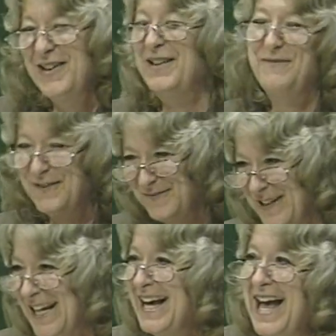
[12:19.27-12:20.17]
learn it from
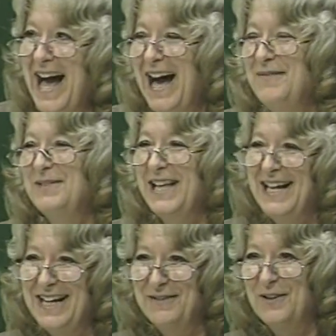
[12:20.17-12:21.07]
me. I'm
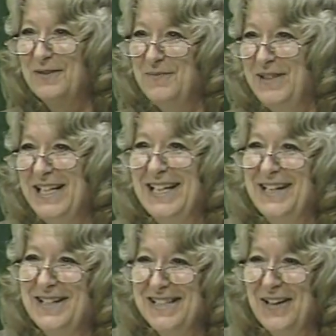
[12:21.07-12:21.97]
glad I won't repeat it
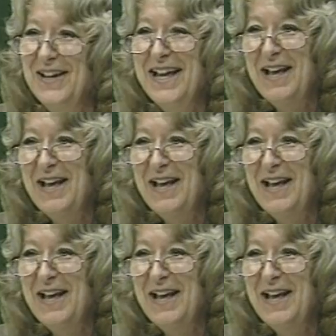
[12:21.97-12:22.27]
here. So